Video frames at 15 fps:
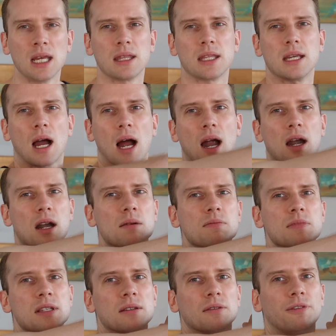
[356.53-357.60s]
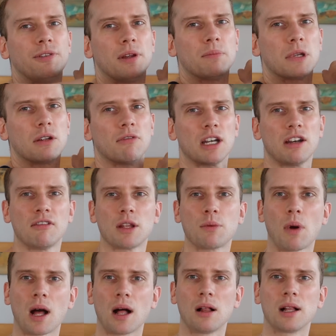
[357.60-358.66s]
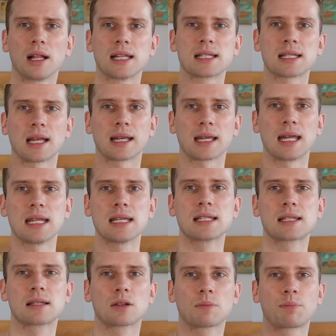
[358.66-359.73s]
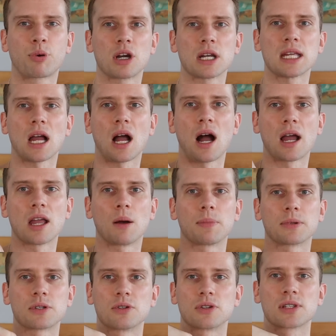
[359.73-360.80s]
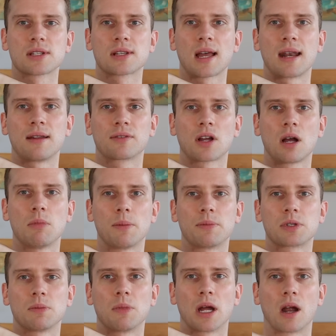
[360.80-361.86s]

The arms fit me really, really well. It's like, it is pretty high up, so it does kind of come up to my